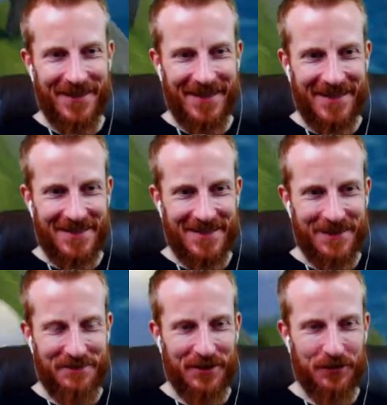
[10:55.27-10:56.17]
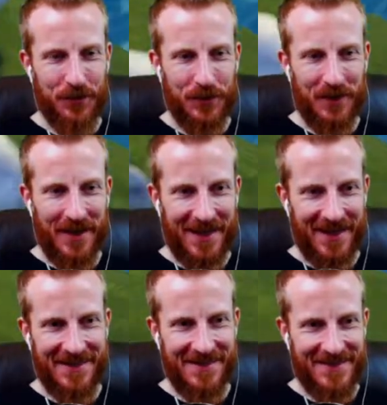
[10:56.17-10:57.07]
In the time you guys were away, I
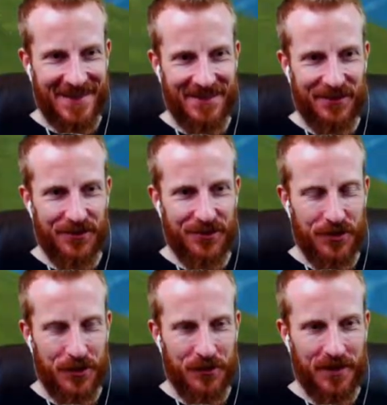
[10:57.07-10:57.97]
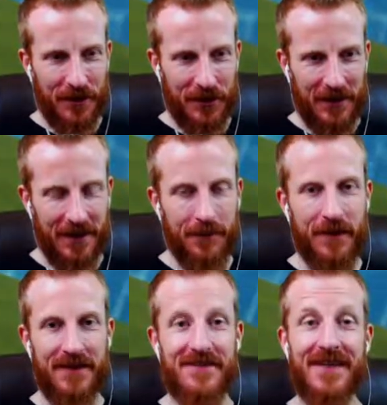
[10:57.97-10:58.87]
added a second stone cutter camp
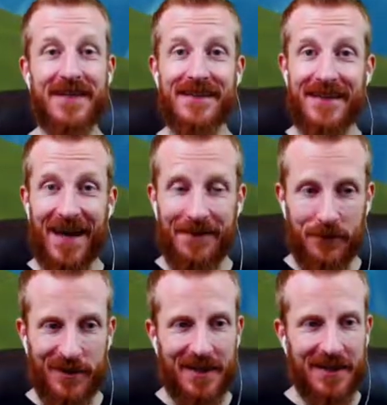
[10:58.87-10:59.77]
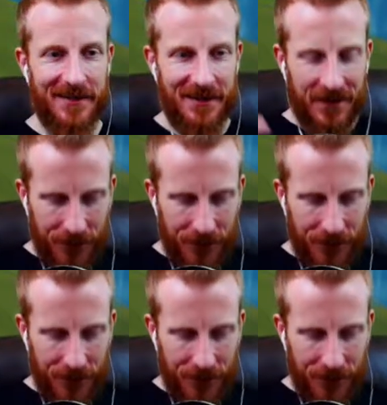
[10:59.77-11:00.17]
and a second gathering hut,